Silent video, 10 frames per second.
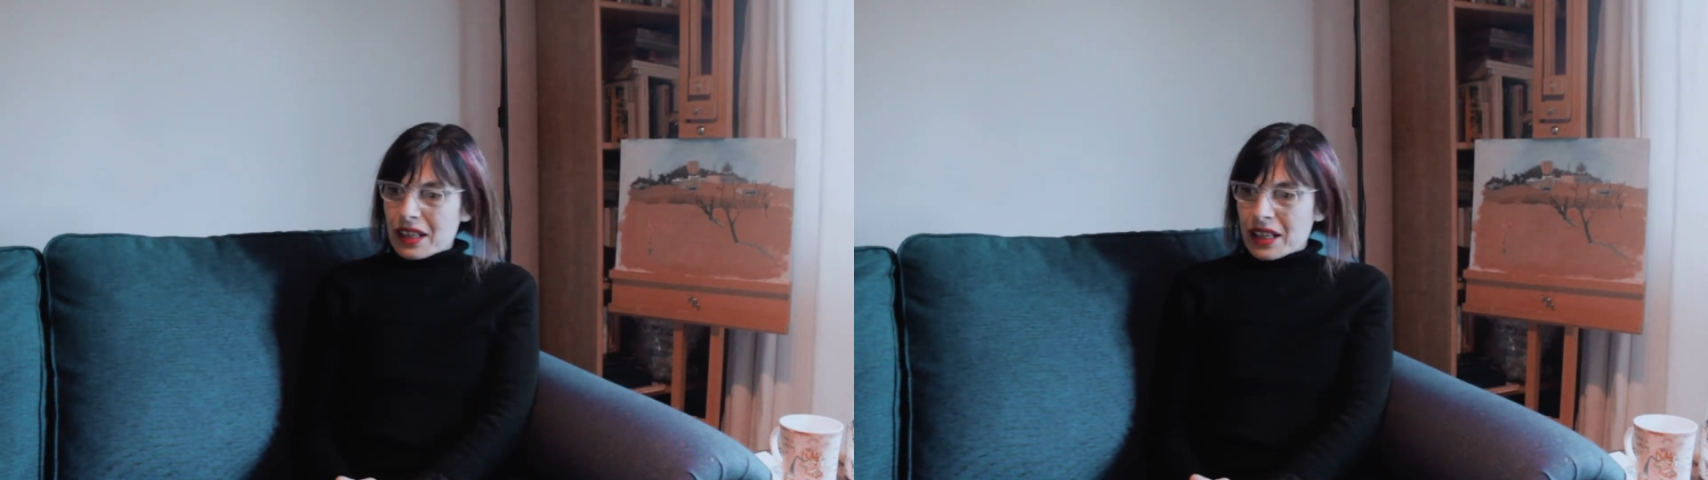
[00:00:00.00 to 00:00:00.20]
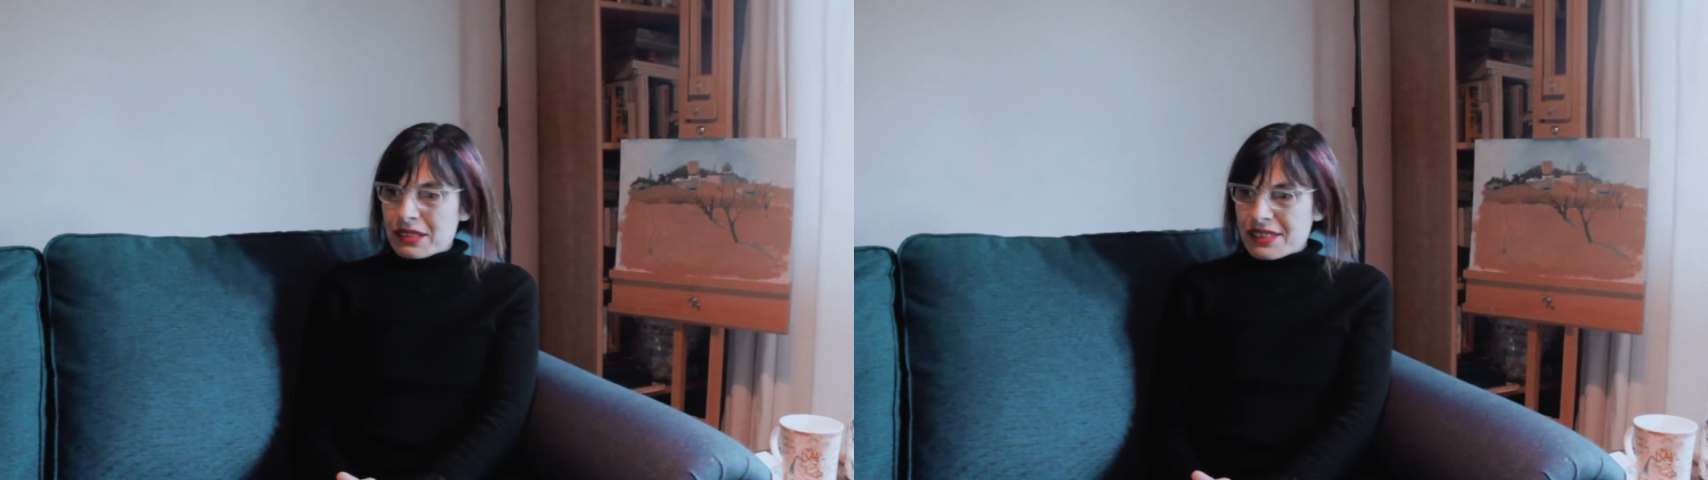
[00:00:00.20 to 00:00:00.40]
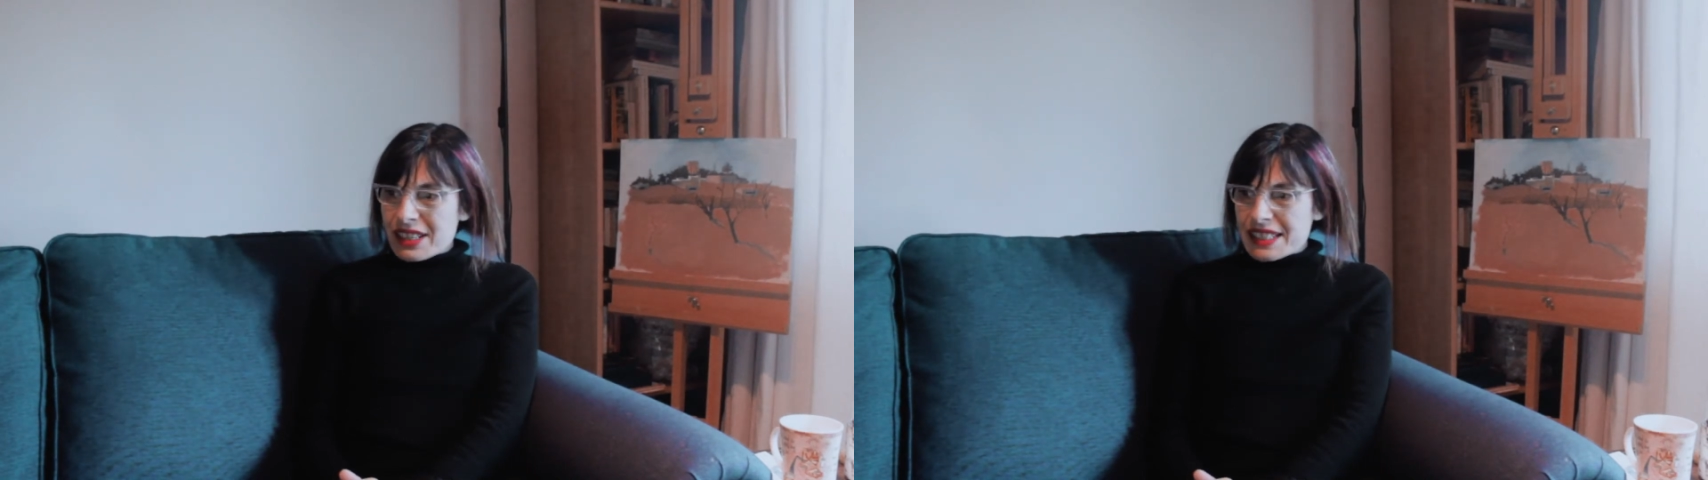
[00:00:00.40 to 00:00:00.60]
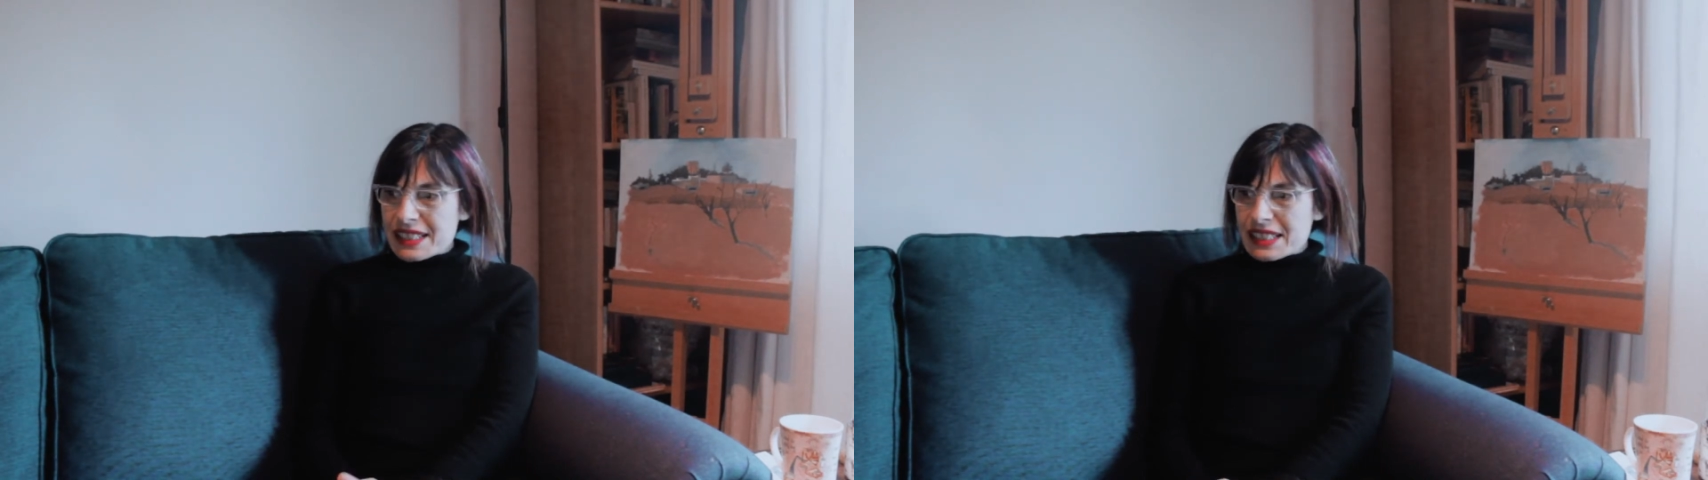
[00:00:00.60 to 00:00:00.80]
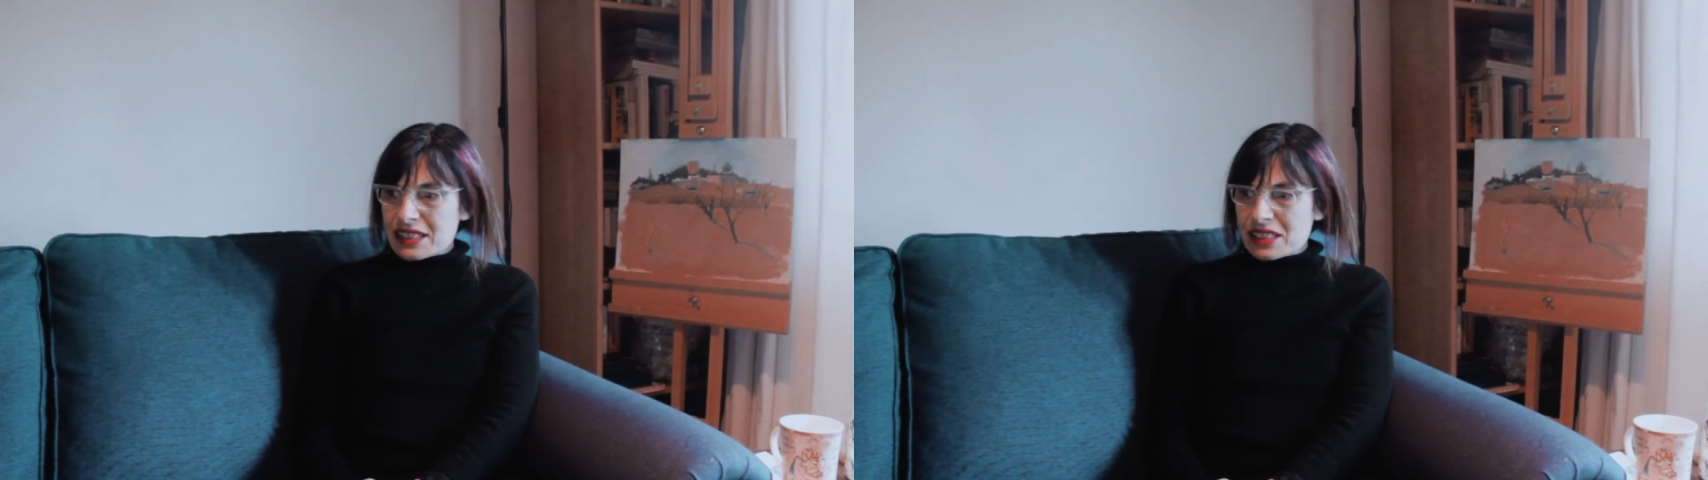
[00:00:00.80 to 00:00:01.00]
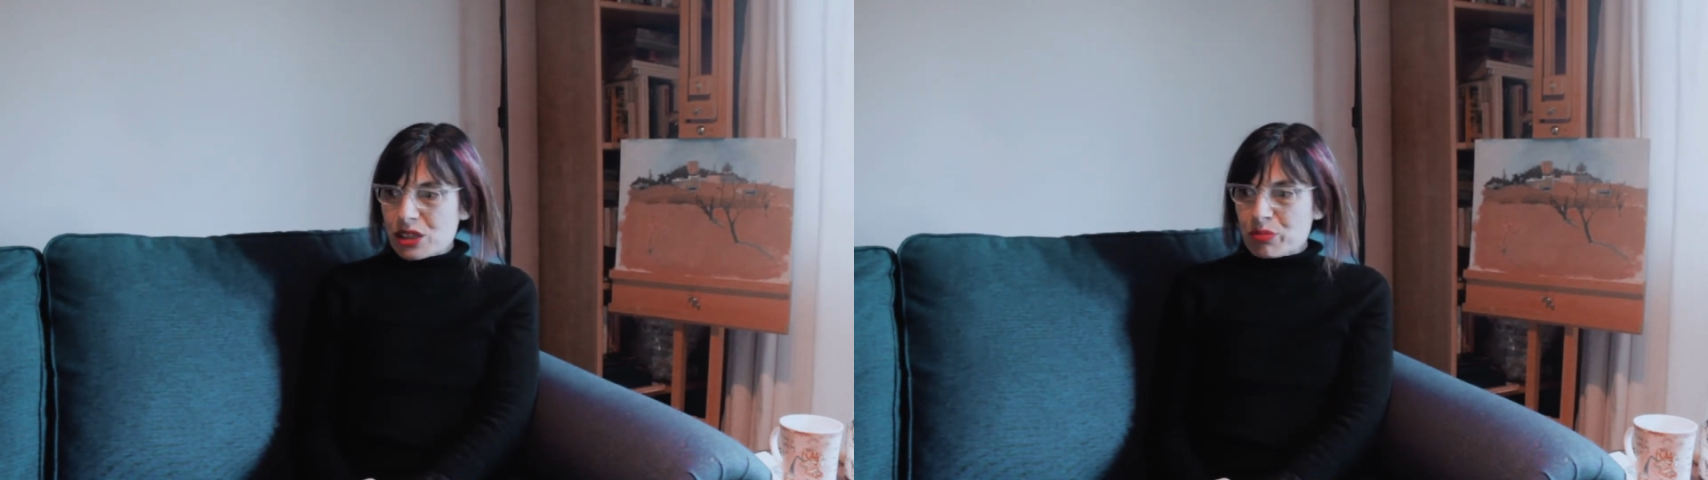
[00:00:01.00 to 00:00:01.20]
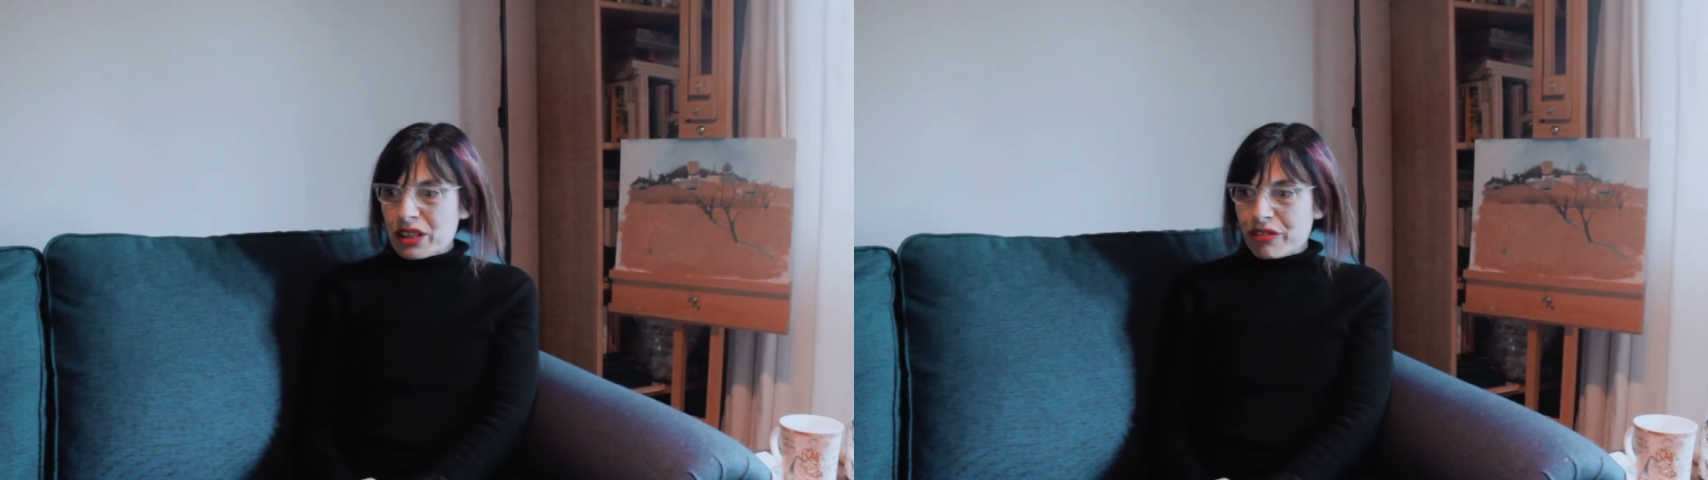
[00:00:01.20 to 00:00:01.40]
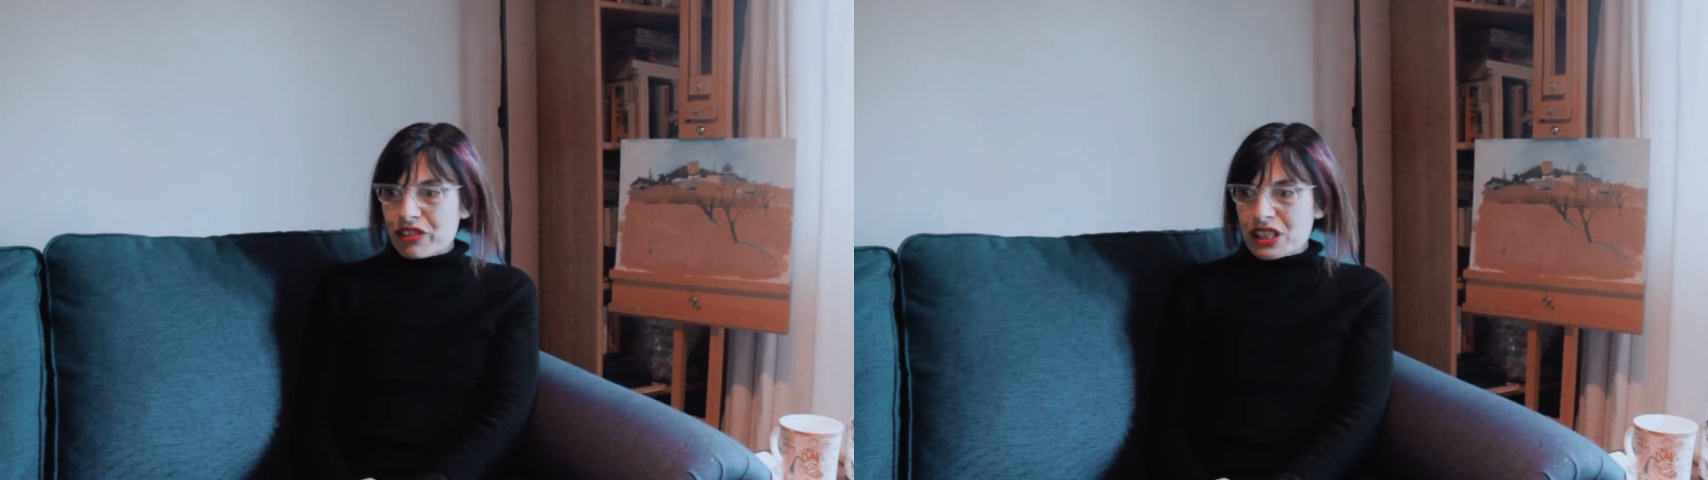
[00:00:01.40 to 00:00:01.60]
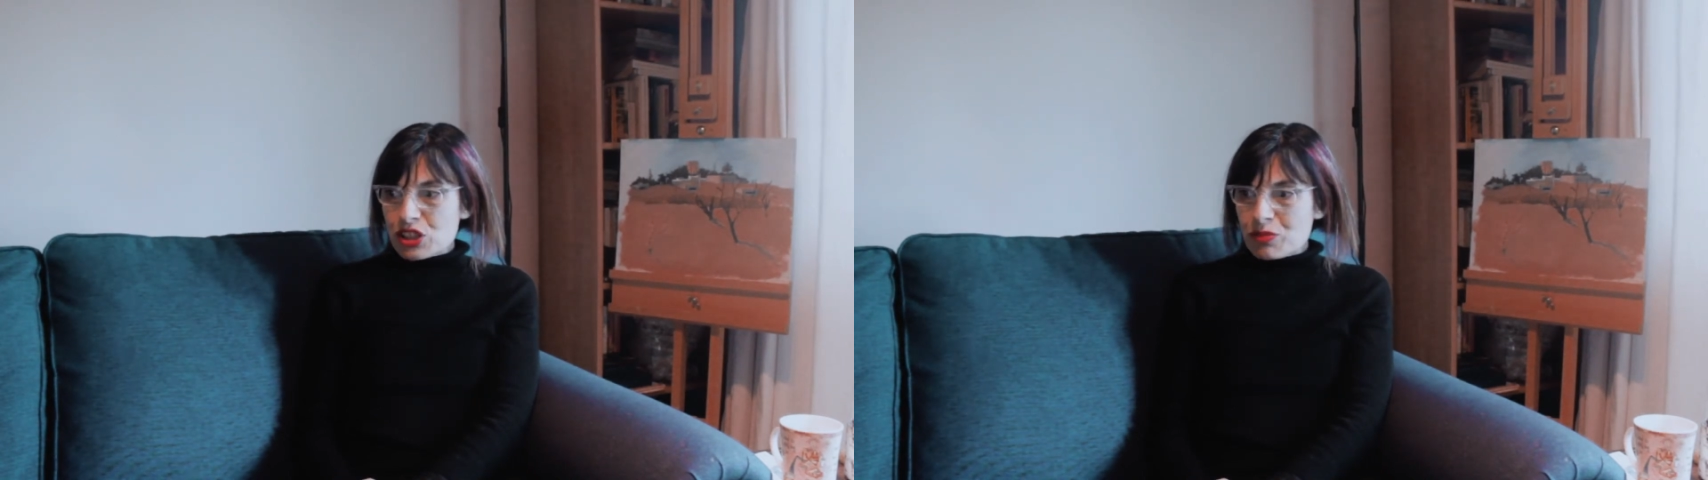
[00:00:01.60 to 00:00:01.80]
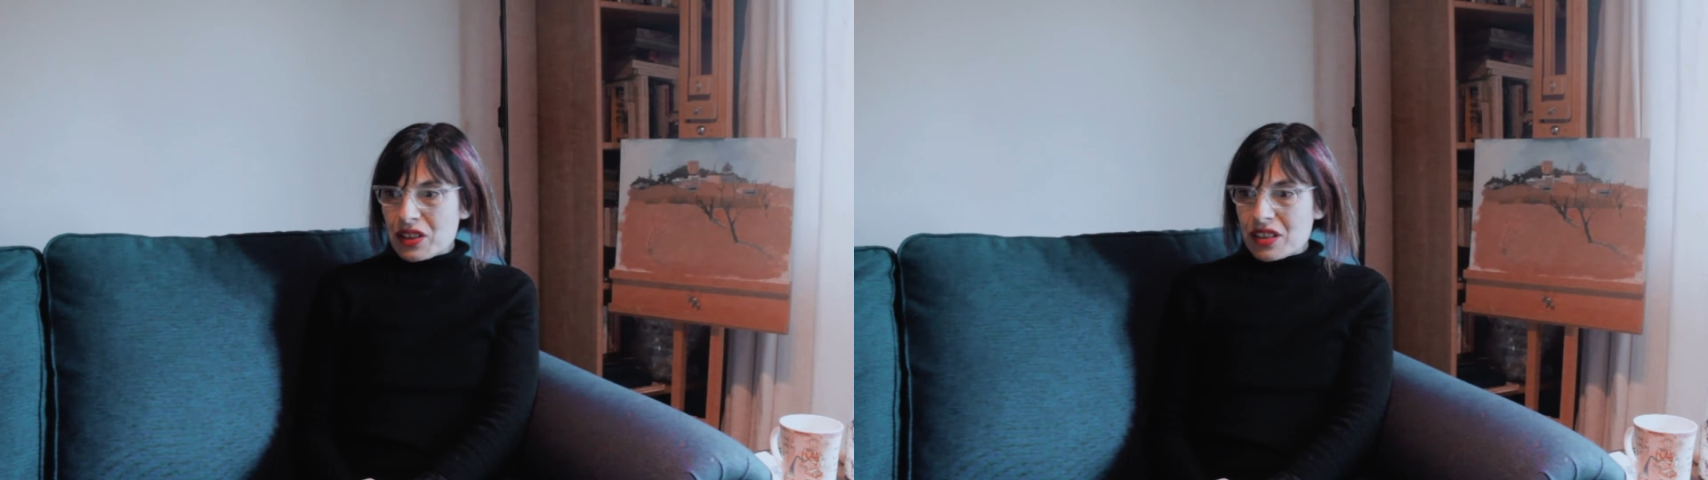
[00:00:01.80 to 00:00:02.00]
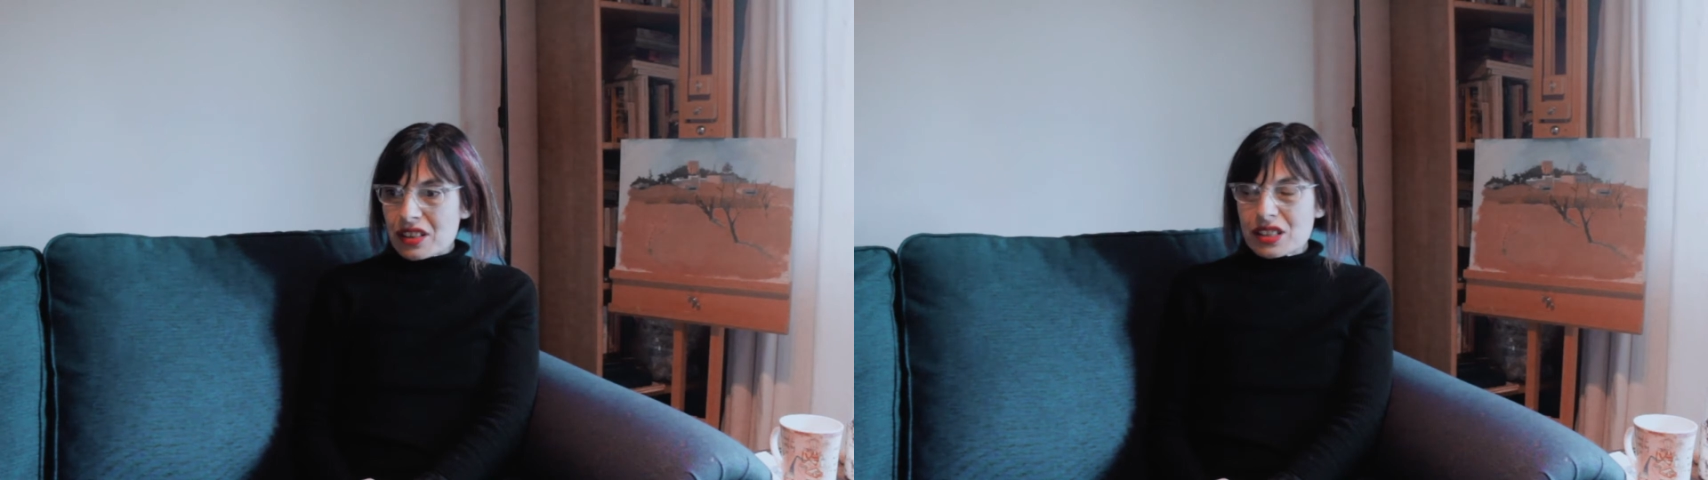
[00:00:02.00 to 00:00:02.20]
I was raised in England by a French mother